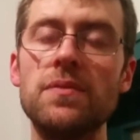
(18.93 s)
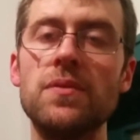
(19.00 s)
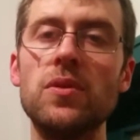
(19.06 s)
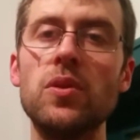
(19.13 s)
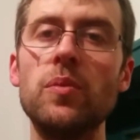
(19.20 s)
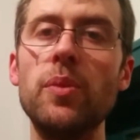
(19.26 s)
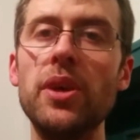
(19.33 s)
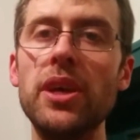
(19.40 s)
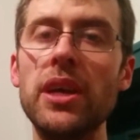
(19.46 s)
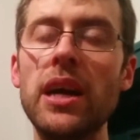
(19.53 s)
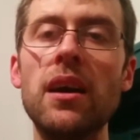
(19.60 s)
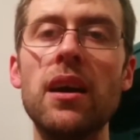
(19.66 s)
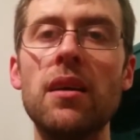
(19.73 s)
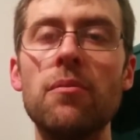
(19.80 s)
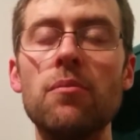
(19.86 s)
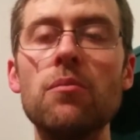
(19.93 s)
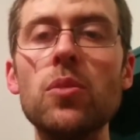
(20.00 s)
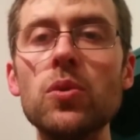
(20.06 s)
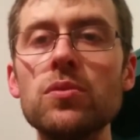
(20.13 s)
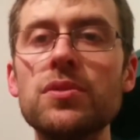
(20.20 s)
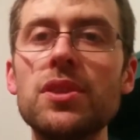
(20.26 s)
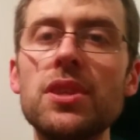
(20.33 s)
for be a
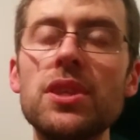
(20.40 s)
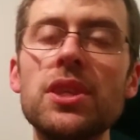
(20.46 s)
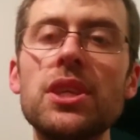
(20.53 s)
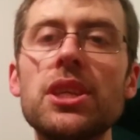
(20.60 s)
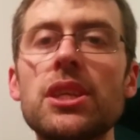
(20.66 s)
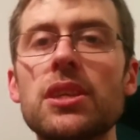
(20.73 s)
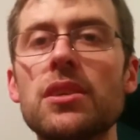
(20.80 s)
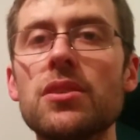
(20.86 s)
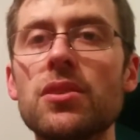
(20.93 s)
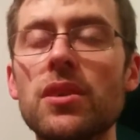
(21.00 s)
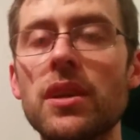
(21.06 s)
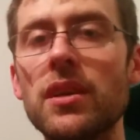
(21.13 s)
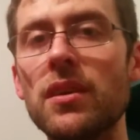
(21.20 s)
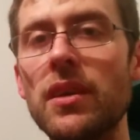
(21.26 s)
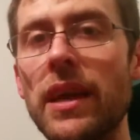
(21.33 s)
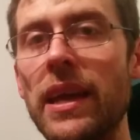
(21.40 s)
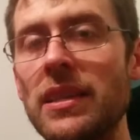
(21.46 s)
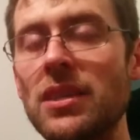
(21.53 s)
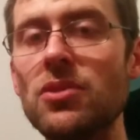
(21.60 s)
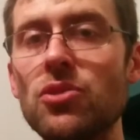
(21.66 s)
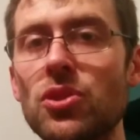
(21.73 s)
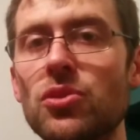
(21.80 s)

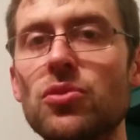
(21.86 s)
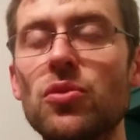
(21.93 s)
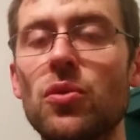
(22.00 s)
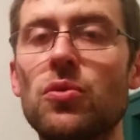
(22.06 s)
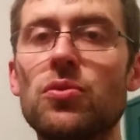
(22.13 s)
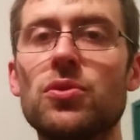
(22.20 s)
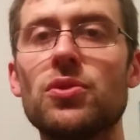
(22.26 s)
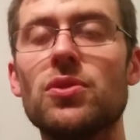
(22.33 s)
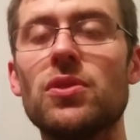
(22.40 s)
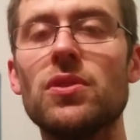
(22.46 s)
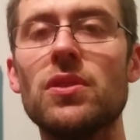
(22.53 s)
multi-energy source